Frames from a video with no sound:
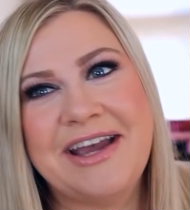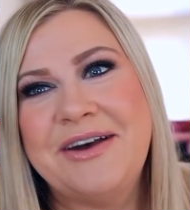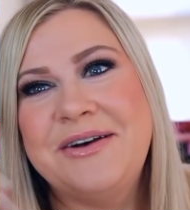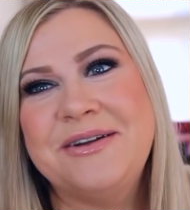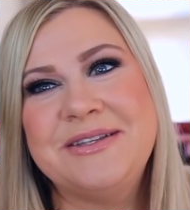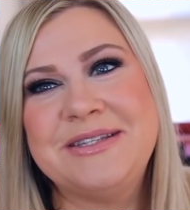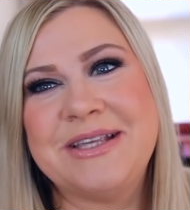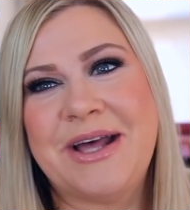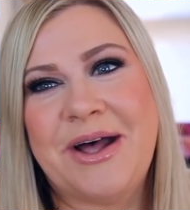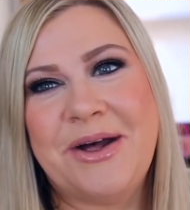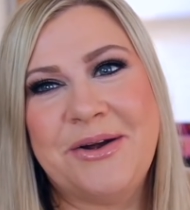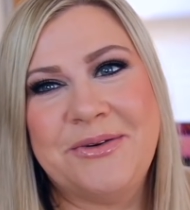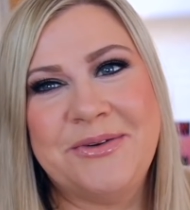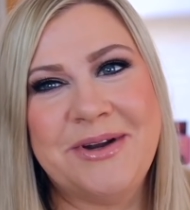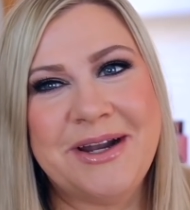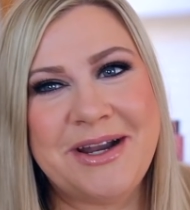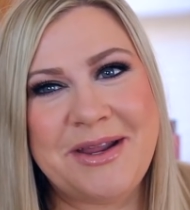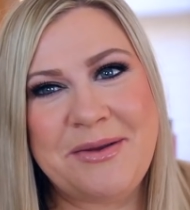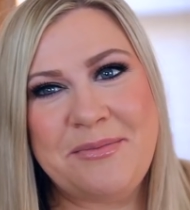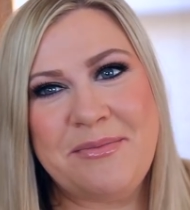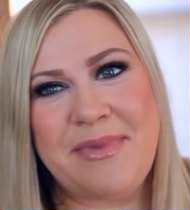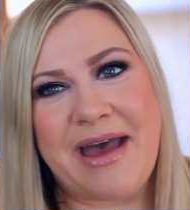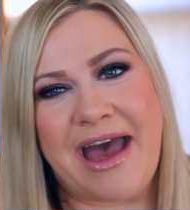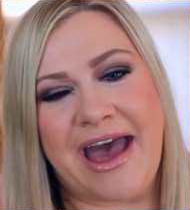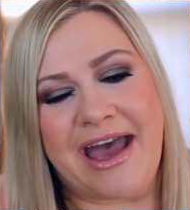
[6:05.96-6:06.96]
Now it's
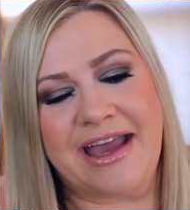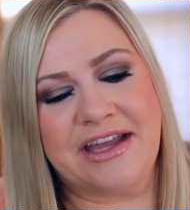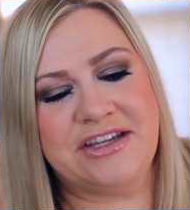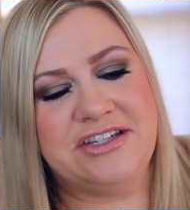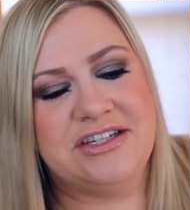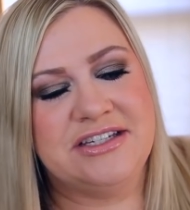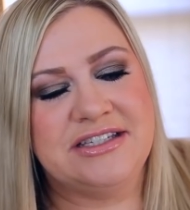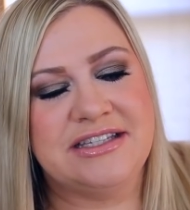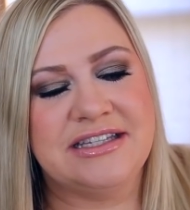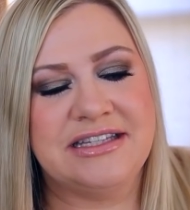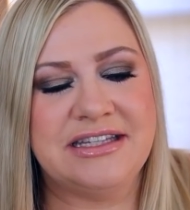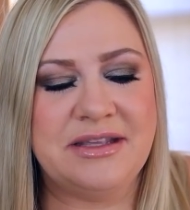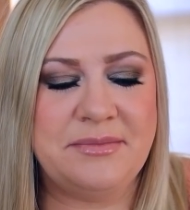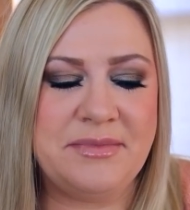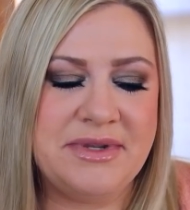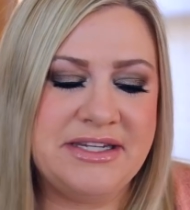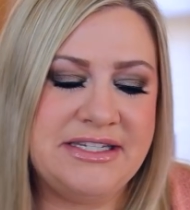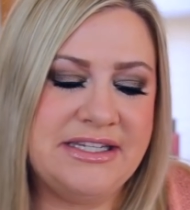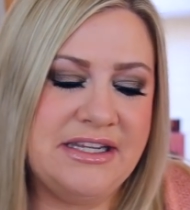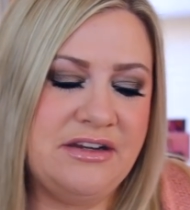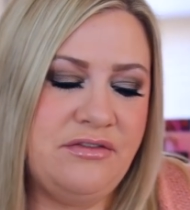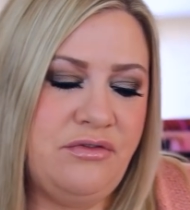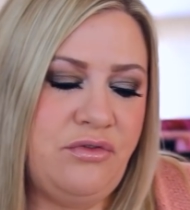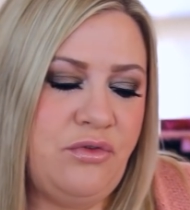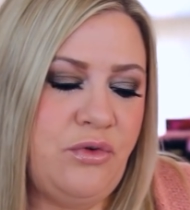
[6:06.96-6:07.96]
already back, just
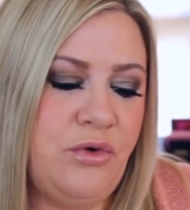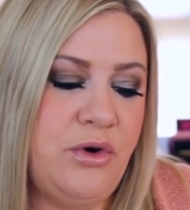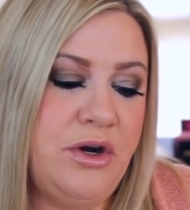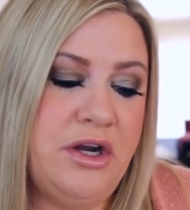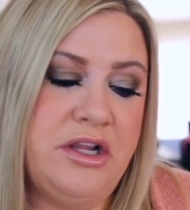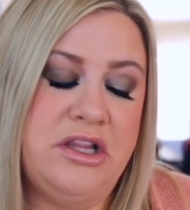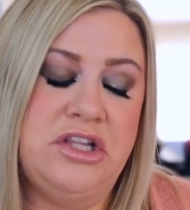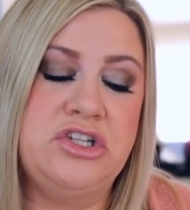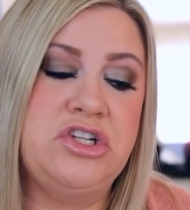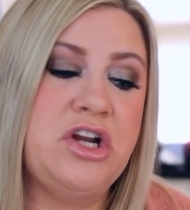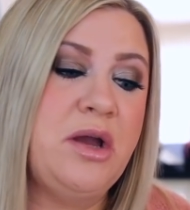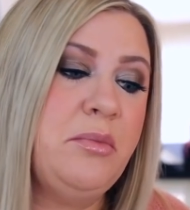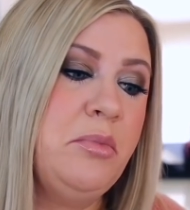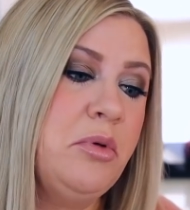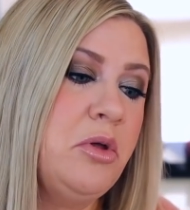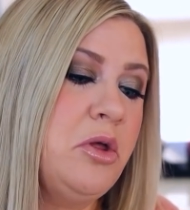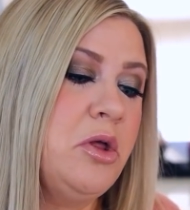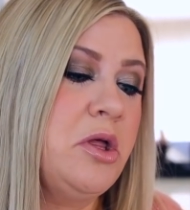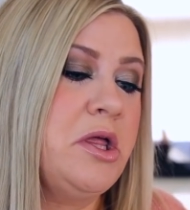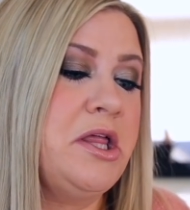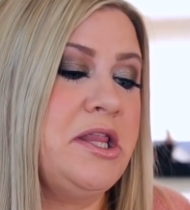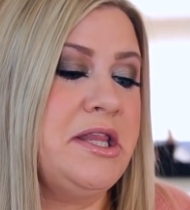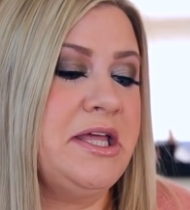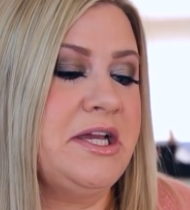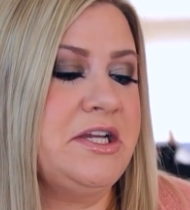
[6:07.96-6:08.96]
limited for the
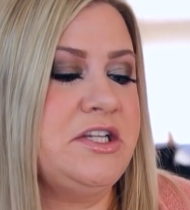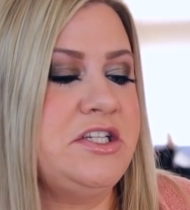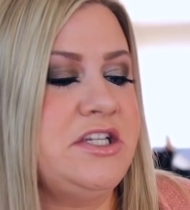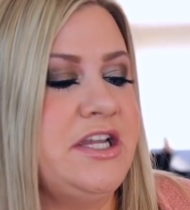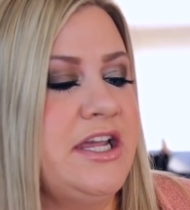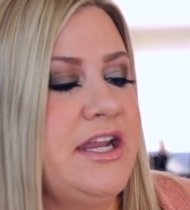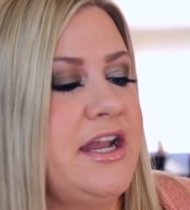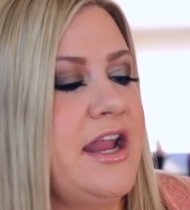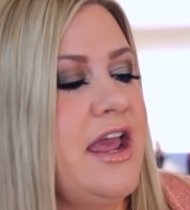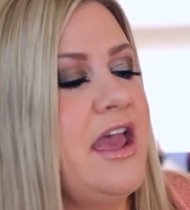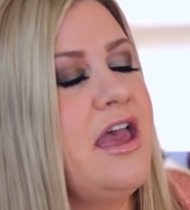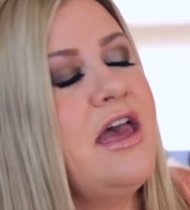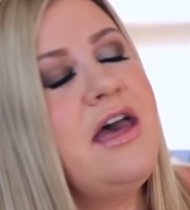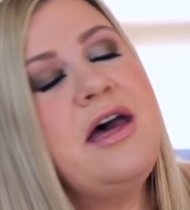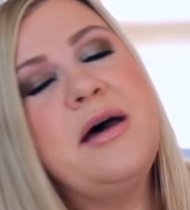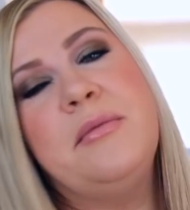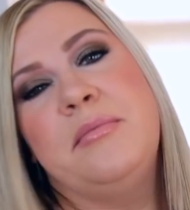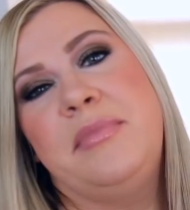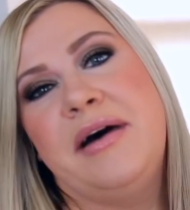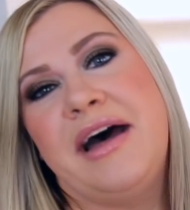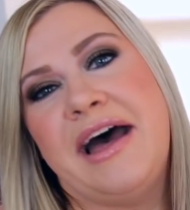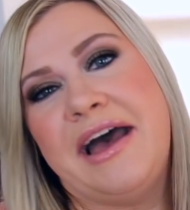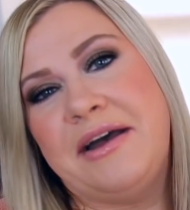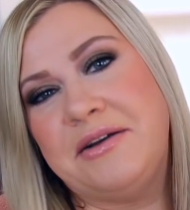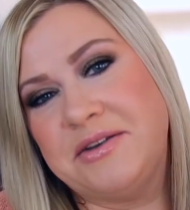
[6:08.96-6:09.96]
tropical collection,
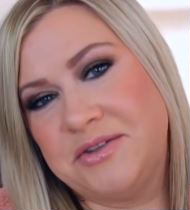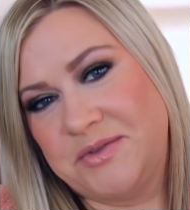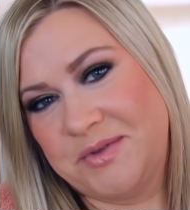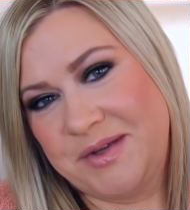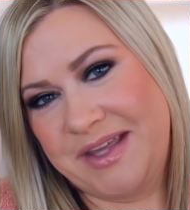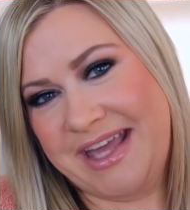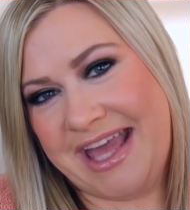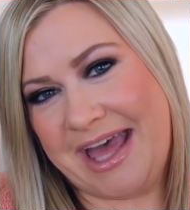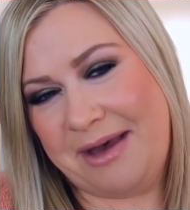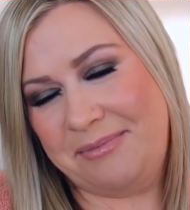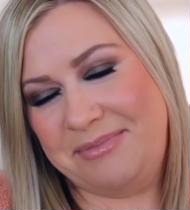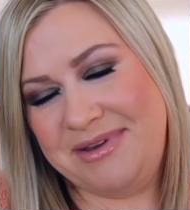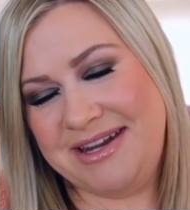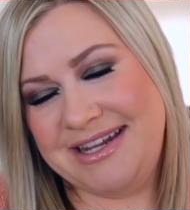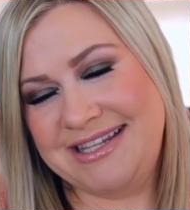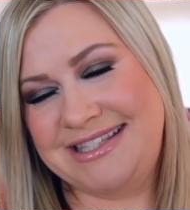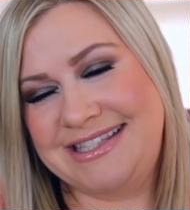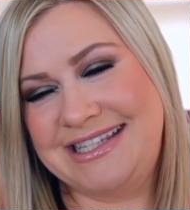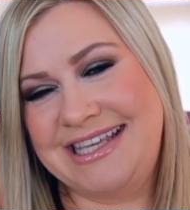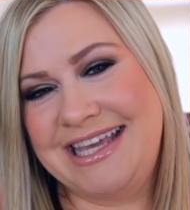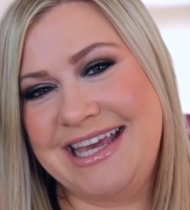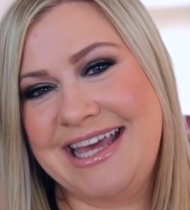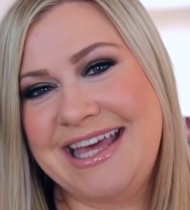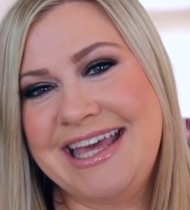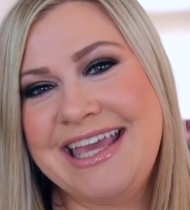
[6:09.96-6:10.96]
but I was really happy to
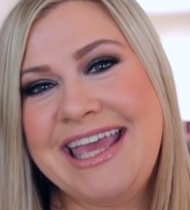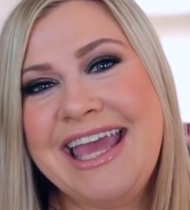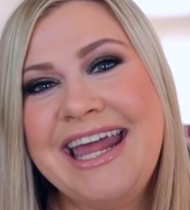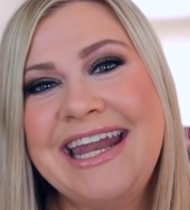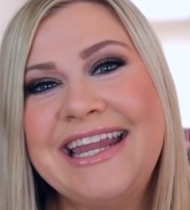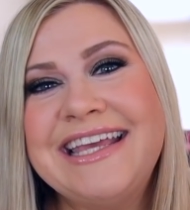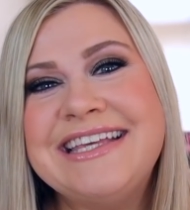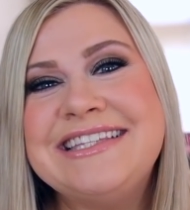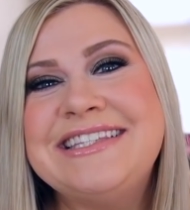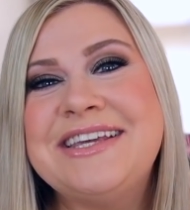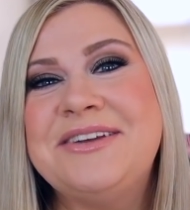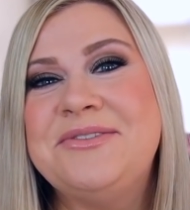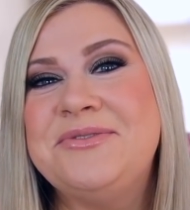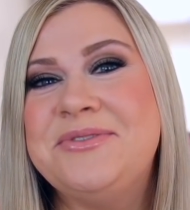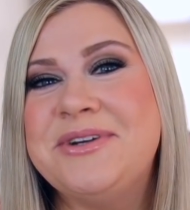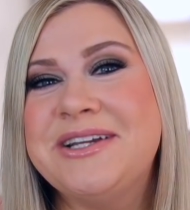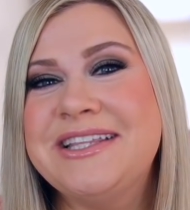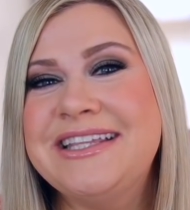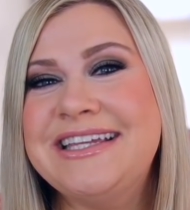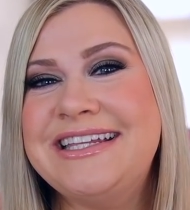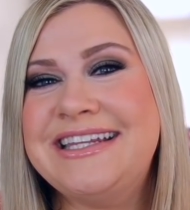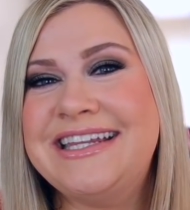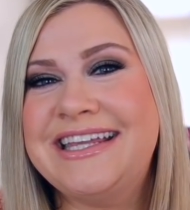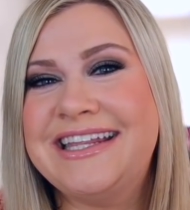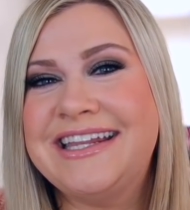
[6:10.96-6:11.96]
see it again because I
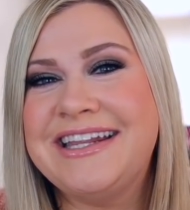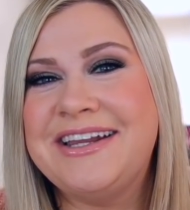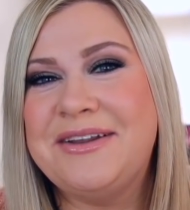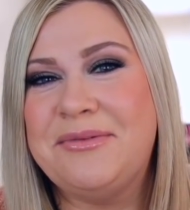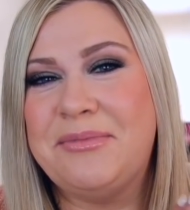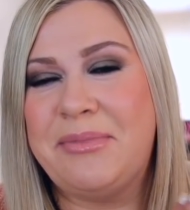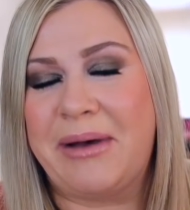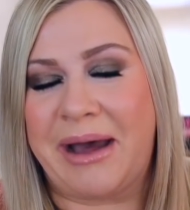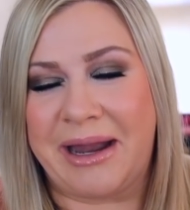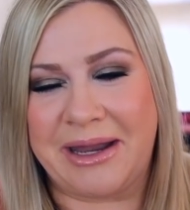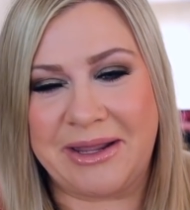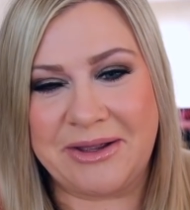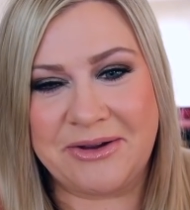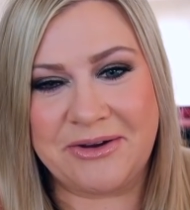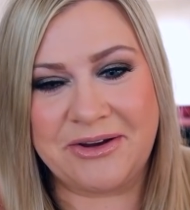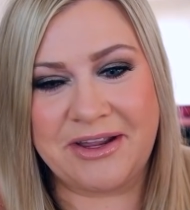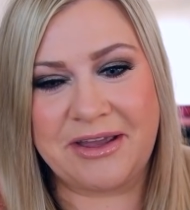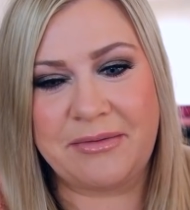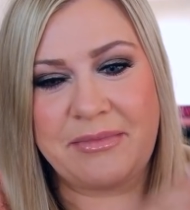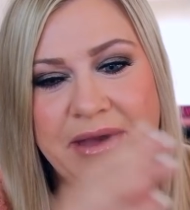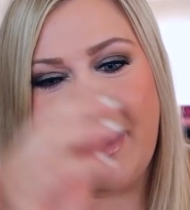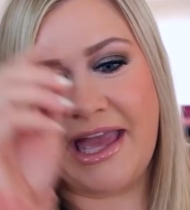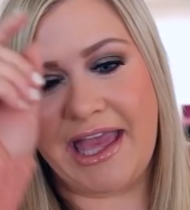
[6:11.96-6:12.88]
really needed a body cream.